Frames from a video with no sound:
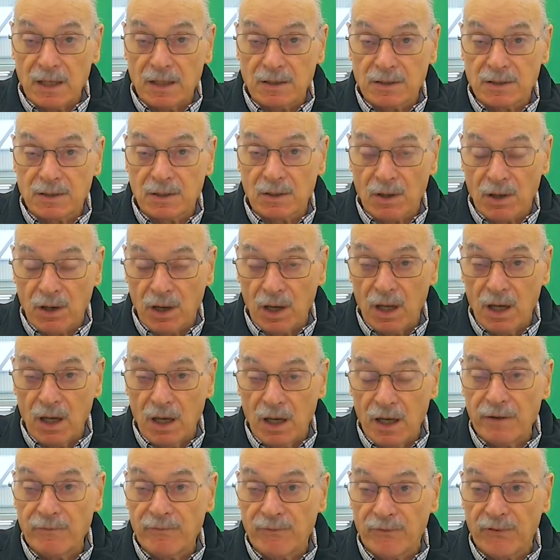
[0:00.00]
to
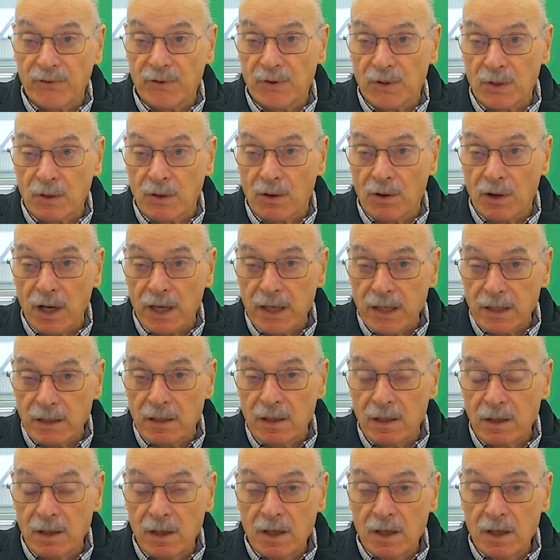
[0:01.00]
Clive for the great